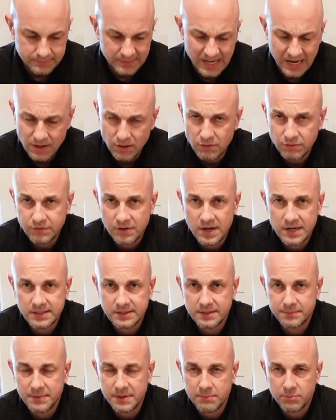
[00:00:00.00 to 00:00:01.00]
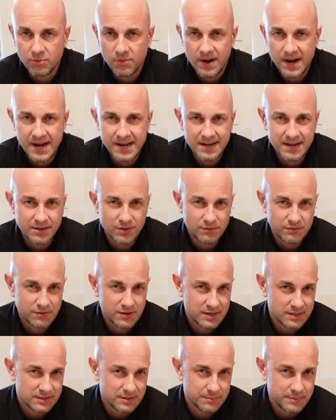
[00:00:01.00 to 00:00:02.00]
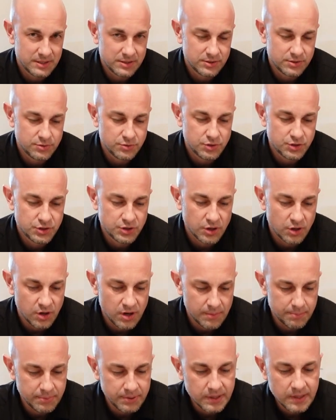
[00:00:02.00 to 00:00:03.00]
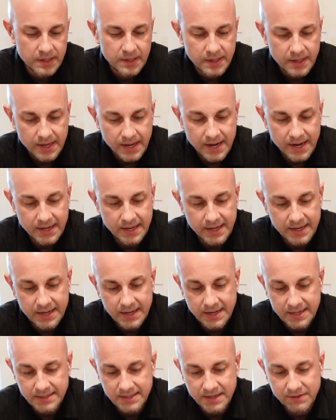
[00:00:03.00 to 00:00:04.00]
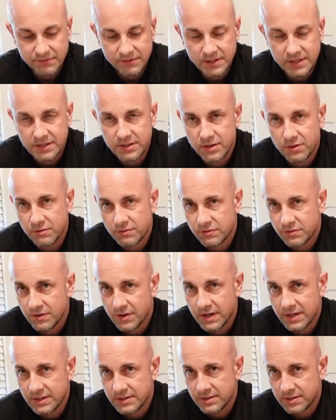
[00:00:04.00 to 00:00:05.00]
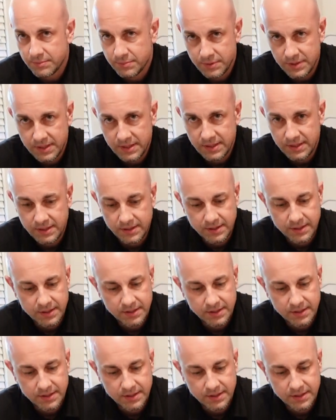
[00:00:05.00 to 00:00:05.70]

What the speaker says: I don't find it to be bright, I don't find it to be too sharp, and I definitely don't find it to be